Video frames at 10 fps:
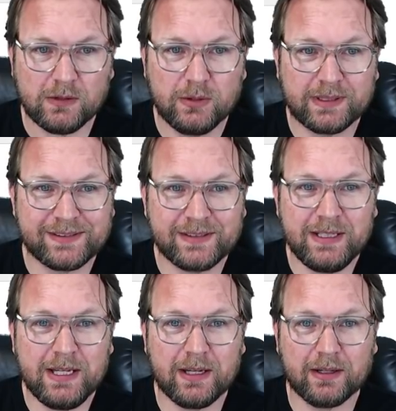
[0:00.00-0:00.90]
you can
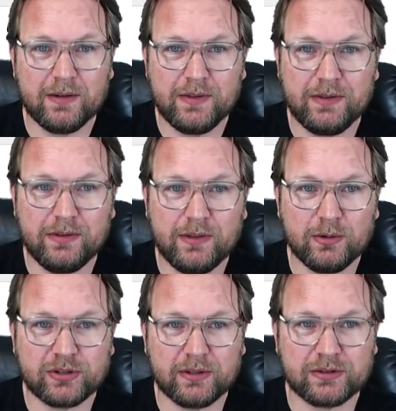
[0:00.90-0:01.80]
see here,
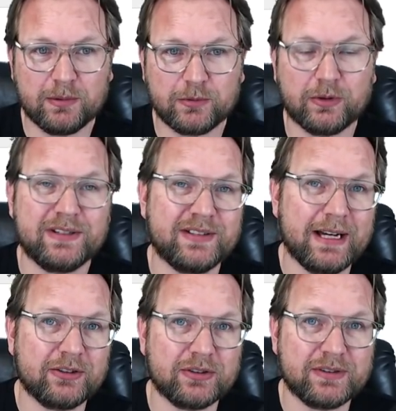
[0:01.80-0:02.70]
those are some
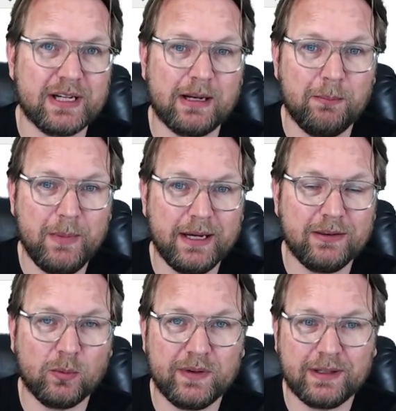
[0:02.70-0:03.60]
transactions that I made
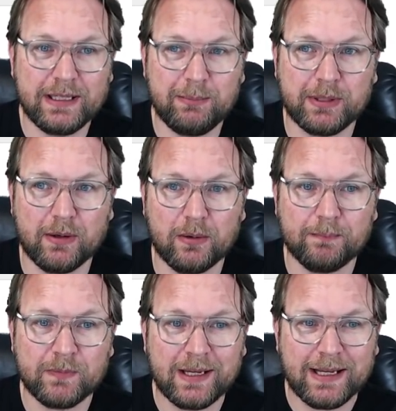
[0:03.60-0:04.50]
with Klippyo.
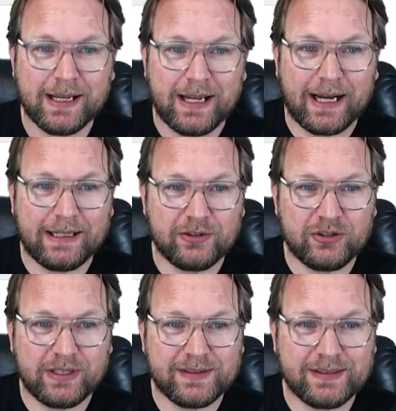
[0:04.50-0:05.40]
And as
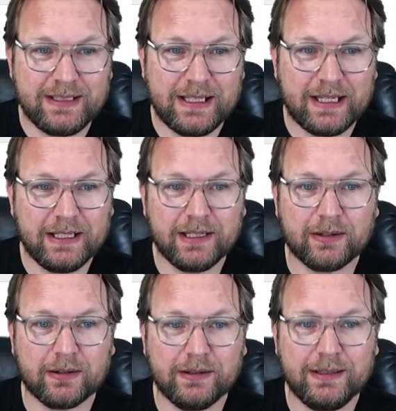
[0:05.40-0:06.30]
you can see
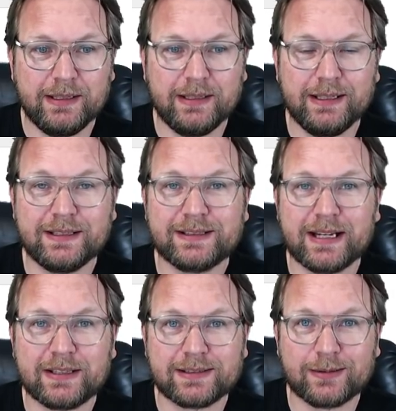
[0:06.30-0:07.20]
here, it
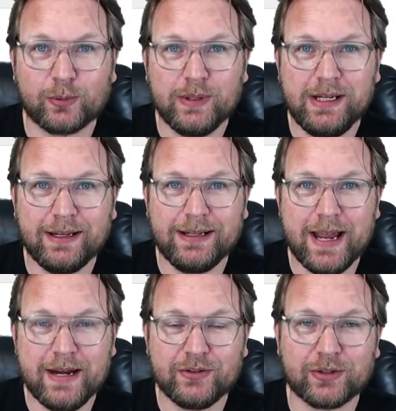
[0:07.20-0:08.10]
says
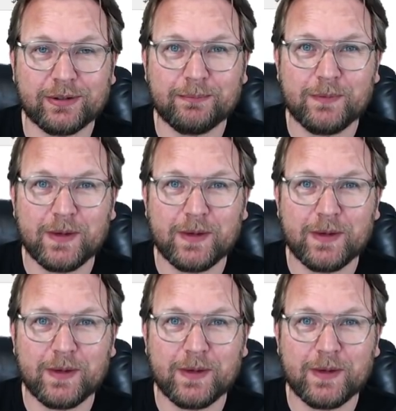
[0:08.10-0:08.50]
ReEngager.